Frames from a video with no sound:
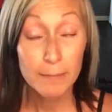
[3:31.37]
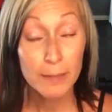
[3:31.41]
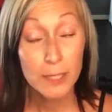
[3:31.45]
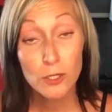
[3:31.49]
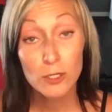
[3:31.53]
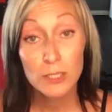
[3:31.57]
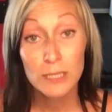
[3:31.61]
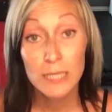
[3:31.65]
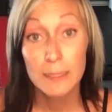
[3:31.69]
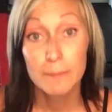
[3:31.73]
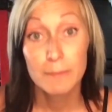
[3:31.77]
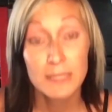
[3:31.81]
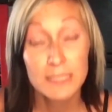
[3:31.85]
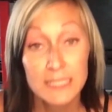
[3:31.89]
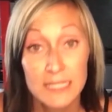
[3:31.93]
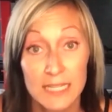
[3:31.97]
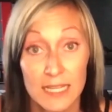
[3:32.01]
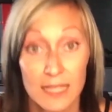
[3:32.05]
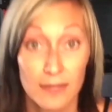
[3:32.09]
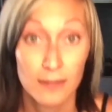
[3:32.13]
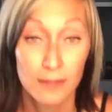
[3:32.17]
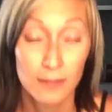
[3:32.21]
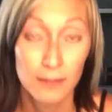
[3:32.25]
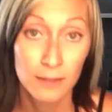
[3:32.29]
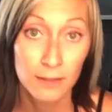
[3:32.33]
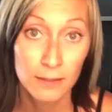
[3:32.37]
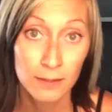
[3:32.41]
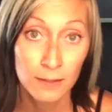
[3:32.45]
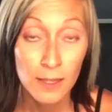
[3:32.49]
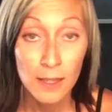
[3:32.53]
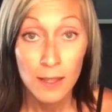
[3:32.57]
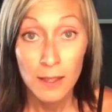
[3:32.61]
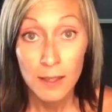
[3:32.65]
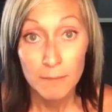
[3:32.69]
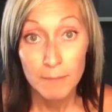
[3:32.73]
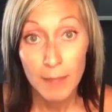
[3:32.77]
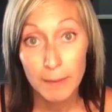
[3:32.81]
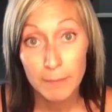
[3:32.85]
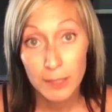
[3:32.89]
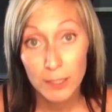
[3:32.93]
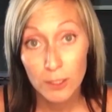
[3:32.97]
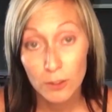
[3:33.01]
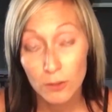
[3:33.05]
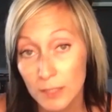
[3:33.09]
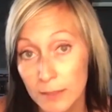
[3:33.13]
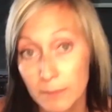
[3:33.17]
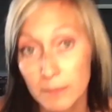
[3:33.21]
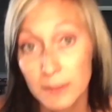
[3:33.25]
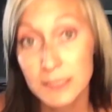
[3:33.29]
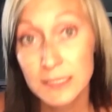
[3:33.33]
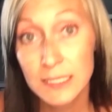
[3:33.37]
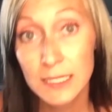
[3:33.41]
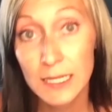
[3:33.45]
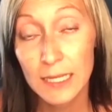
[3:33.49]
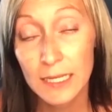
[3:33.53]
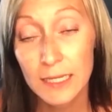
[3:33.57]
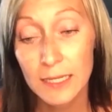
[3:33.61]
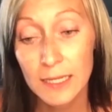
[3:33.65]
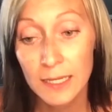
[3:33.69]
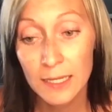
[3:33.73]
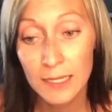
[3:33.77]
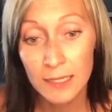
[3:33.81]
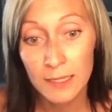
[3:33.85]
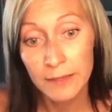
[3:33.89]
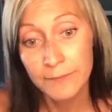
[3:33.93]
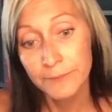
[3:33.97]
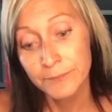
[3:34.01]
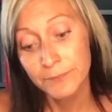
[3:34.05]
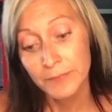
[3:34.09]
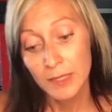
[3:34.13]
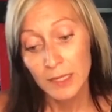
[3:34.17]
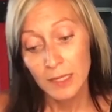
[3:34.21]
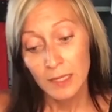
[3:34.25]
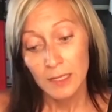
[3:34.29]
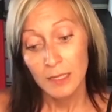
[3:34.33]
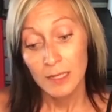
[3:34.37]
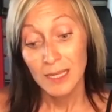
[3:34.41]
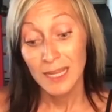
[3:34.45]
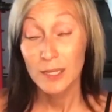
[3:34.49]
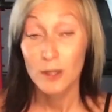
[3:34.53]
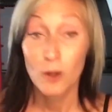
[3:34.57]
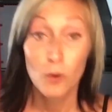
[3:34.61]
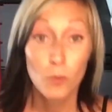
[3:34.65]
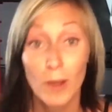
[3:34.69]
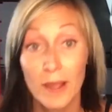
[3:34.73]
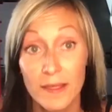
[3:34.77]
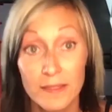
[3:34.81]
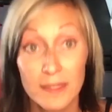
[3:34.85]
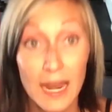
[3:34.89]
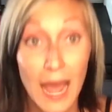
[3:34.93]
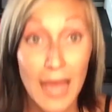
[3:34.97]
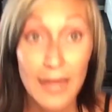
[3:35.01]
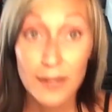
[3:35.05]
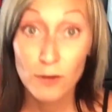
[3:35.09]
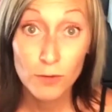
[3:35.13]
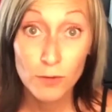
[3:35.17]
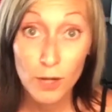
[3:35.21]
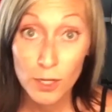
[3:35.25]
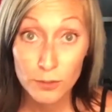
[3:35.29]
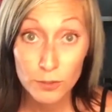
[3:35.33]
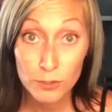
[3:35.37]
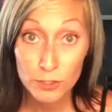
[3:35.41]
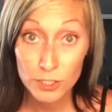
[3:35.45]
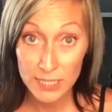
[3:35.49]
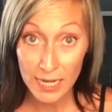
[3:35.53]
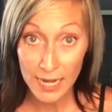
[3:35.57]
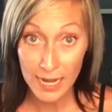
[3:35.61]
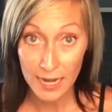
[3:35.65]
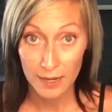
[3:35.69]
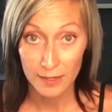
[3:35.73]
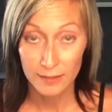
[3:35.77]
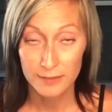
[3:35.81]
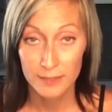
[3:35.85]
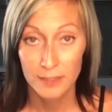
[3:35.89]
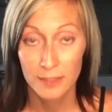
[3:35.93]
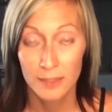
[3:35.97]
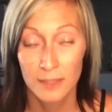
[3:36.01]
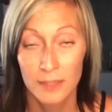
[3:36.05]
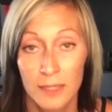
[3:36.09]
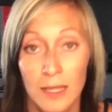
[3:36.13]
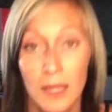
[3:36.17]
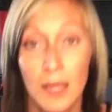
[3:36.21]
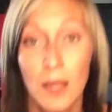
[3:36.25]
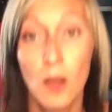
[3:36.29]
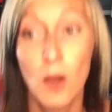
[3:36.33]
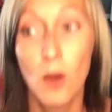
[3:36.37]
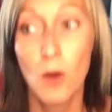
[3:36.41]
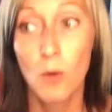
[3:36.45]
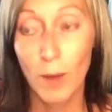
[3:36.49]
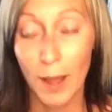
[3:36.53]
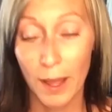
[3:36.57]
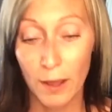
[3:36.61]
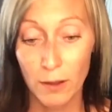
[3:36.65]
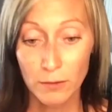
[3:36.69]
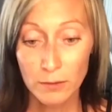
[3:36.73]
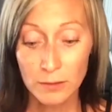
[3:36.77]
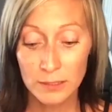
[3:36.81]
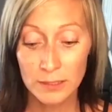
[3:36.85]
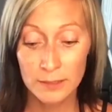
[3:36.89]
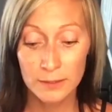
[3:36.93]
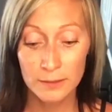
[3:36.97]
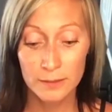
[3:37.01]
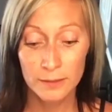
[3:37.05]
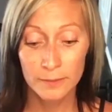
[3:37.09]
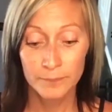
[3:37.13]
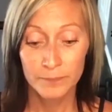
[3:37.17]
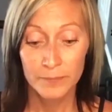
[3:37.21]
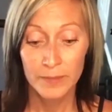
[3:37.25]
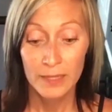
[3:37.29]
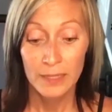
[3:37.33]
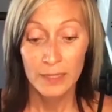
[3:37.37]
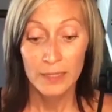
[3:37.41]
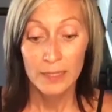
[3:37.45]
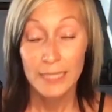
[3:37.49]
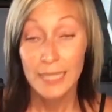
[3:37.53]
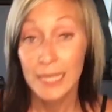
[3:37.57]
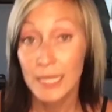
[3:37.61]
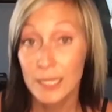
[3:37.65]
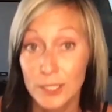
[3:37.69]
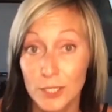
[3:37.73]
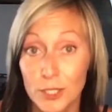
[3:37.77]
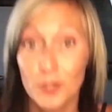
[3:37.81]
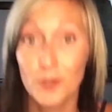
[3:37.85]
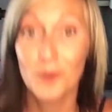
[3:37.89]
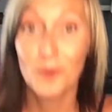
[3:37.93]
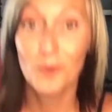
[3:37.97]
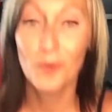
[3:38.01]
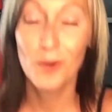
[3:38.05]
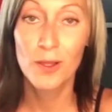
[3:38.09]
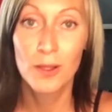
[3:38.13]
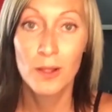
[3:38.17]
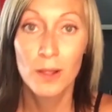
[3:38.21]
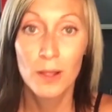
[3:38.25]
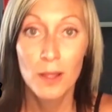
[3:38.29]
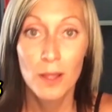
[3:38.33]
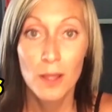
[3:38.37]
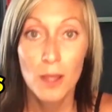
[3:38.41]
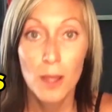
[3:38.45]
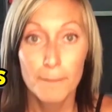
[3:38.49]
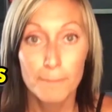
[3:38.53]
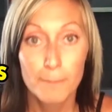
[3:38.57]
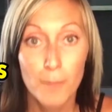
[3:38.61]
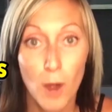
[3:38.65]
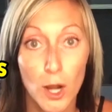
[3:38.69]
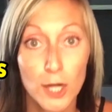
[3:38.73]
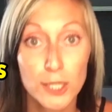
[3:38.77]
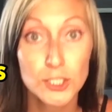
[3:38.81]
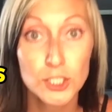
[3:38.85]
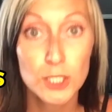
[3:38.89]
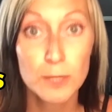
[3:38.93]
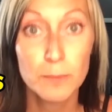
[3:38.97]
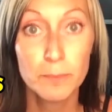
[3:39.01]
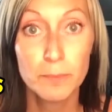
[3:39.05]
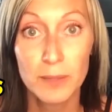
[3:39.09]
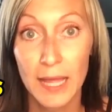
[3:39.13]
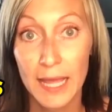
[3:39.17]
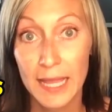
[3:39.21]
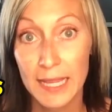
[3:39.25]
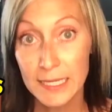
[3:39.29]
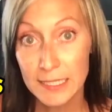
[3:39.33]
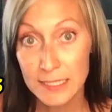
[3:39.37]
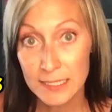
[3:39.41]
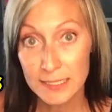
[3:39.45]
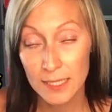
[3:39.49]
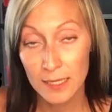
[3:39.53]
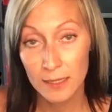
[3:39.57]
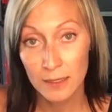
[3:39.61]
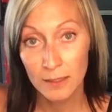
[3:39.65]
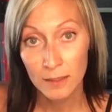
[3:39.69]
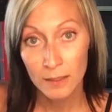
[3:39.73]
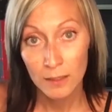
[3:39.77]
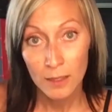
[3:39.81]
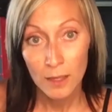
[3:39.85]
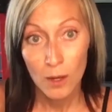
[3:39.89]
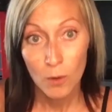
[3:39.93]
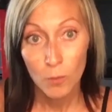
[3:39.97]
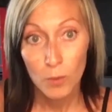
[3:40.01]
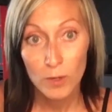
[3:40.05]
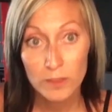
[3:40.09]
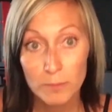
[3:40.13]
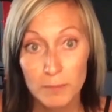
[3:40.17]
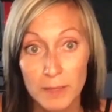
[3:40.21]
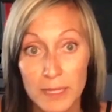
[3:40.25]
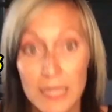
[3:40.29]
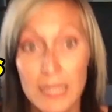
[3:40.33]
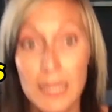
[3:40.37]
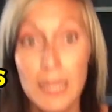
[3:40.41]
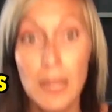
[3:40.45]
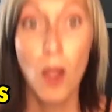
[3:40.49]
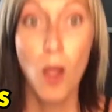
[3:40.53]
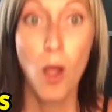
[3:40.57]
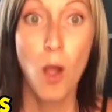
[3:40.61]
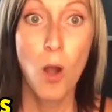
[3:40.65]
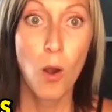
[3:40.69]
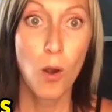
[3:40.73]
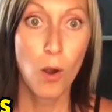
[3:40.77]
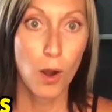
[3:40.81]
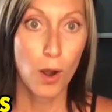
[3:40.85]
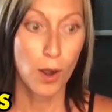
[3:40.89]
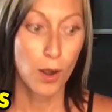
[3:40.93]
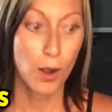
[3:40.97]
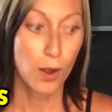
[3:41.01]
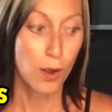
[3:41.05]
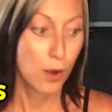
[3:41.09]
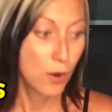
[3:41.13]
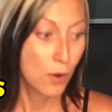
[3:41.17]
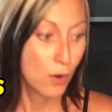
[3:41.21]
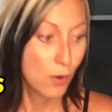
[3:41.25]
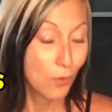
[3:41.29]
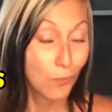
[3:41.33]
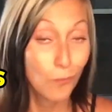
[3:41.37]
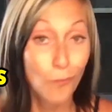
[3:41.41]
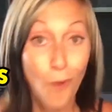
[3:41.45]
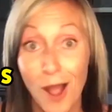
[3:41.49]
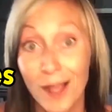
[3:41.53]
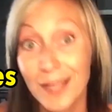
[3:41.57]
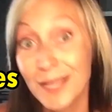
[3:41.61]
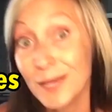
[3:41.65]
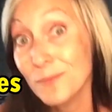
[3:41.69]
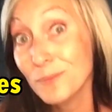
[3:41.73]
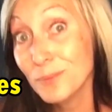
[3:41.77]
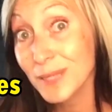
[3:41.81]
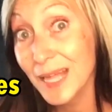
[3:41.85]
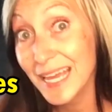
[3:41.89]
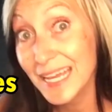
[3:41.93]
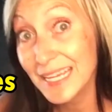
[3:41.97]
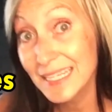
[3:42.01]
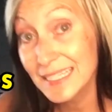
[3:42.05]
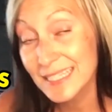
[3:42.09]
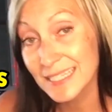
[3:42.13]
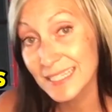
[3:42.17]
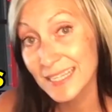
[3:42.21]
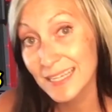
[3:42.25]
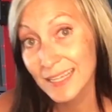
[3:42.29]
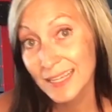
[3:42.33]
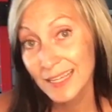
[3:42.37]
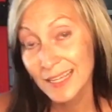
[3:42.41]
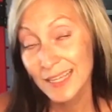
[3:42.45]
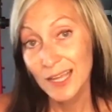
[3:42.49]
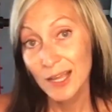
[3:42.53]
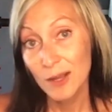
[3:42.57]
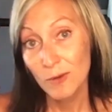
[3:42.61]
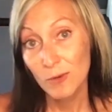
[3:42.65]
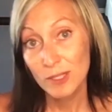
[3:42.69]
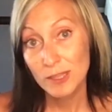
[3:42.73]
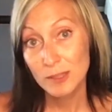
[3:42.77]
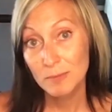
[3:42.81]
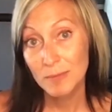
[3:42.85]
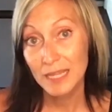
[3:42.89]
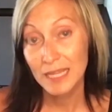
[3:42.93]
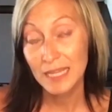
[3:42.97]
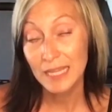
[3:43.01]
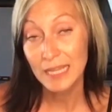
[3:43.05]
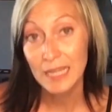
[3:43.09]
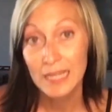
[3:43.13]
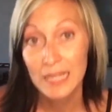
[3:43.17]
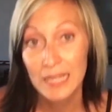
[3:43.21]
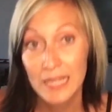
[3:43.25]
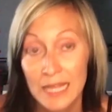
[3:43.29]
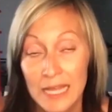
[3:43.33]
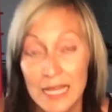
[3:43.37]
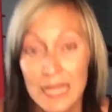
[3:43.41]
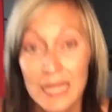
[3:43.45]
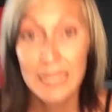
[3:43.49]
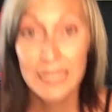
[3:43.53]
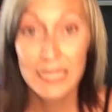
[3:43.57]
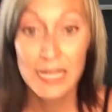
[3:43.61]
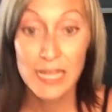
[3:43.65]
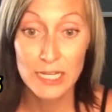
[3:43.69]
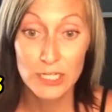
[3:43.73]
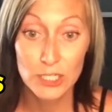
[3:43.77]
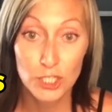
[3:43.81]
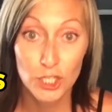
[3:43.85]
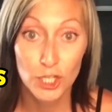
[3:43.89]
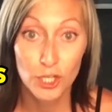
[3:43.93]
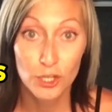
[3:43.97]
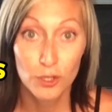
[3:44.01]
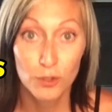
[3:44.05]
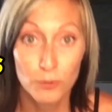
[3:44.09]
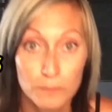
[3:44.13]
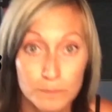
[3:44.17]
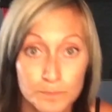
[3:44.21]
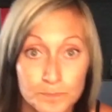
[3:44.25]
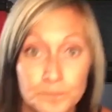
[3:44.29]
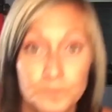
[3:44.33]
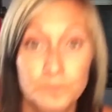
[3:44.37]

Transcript: you're limited. Maybe you're limited in a way that I don't understand. Well, can you march in place with me or walk in place with me? Can you